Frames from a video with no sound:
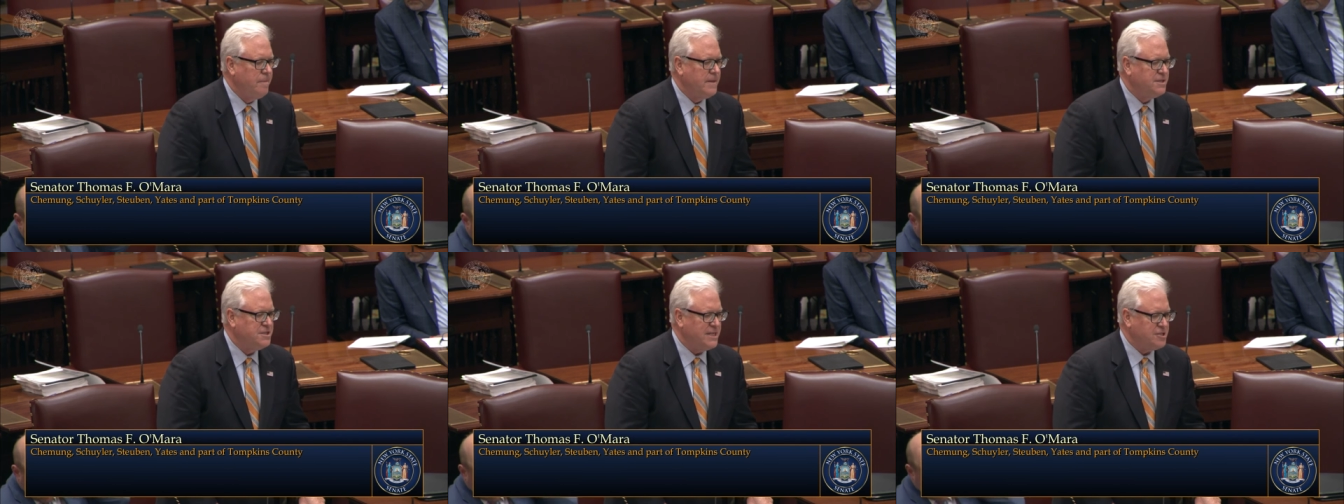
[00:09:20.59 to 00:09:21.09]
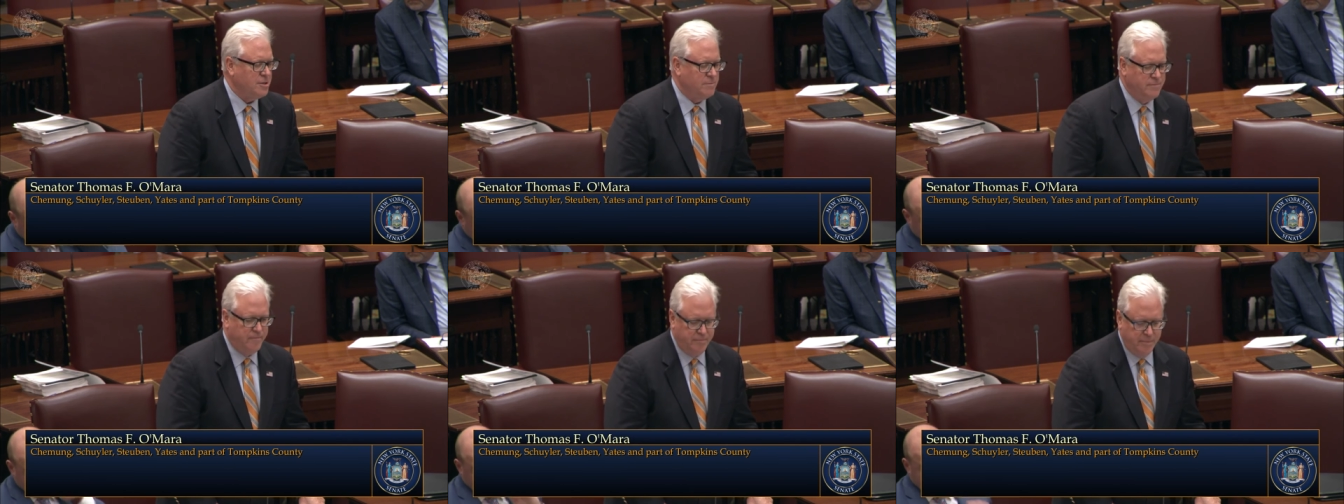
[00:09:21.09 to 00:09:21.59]
system
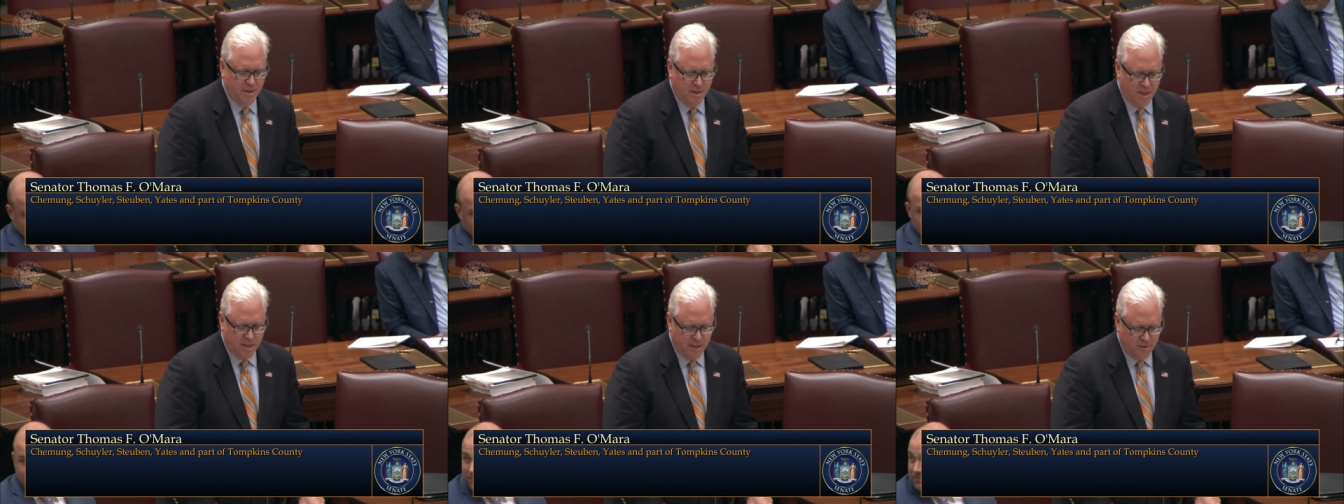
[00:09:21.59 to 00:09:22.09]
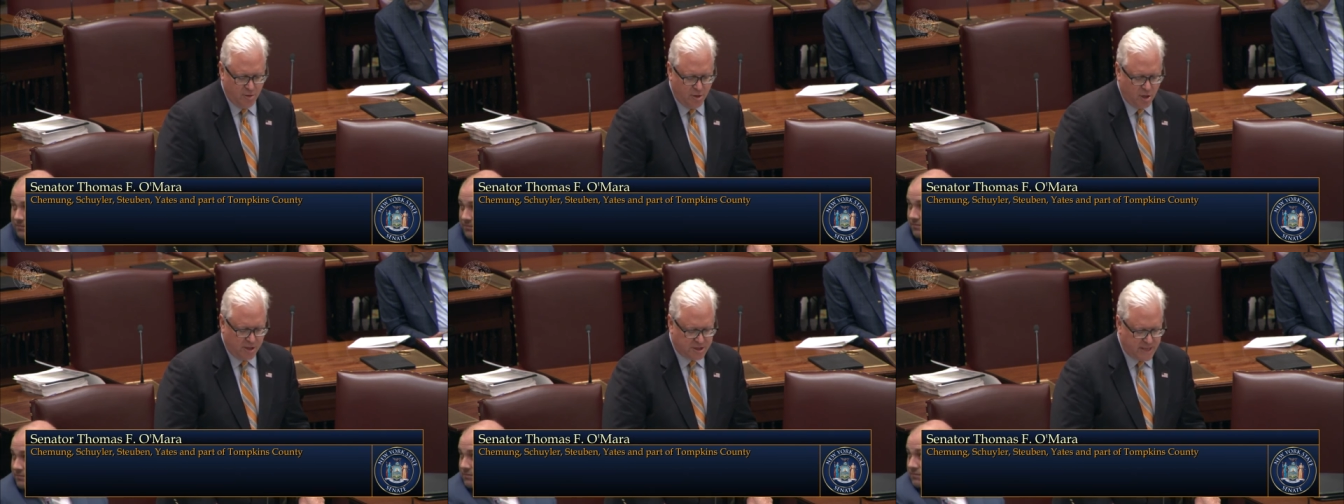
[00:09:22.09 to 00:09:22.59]
uh, in New
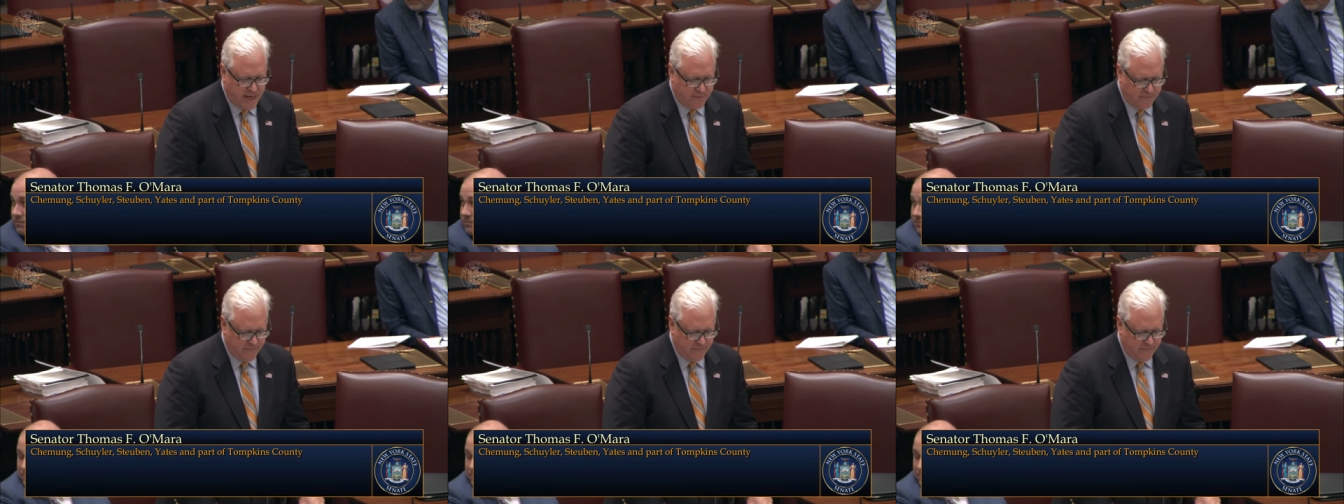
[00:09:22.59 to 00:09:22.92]
York State